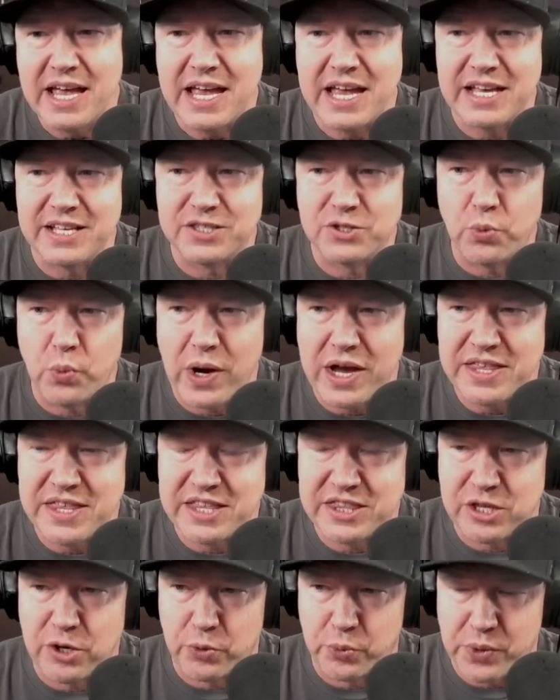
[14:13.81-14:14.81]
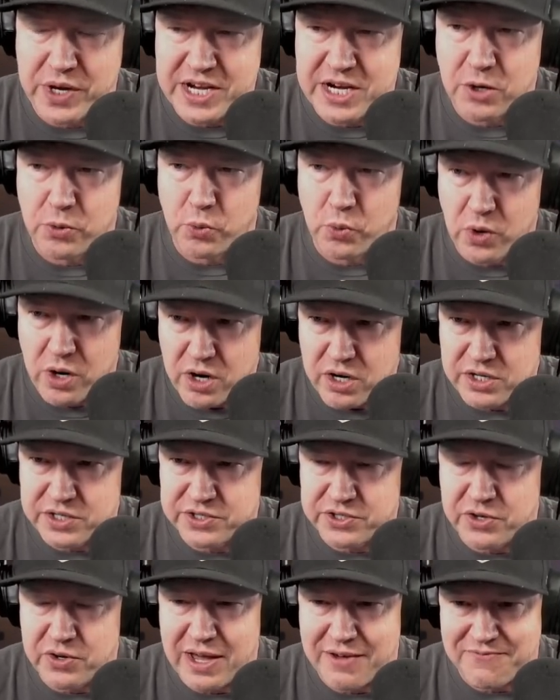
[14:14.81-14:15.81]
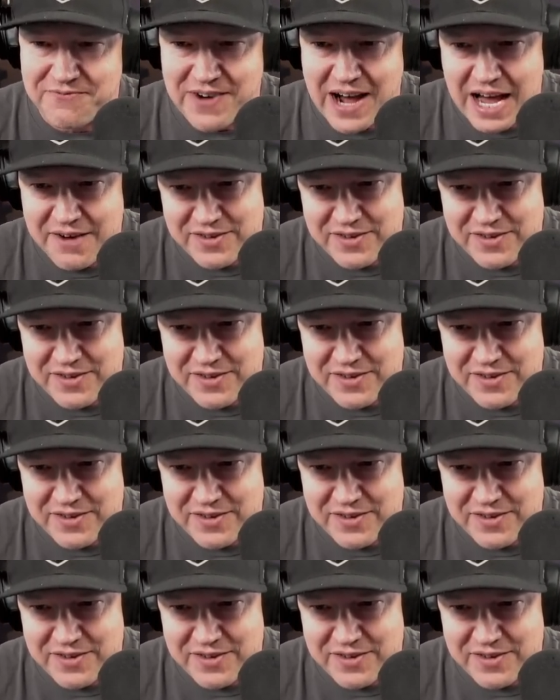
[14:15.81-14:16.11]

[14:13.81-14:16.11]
Is the way that the arena works. You get 5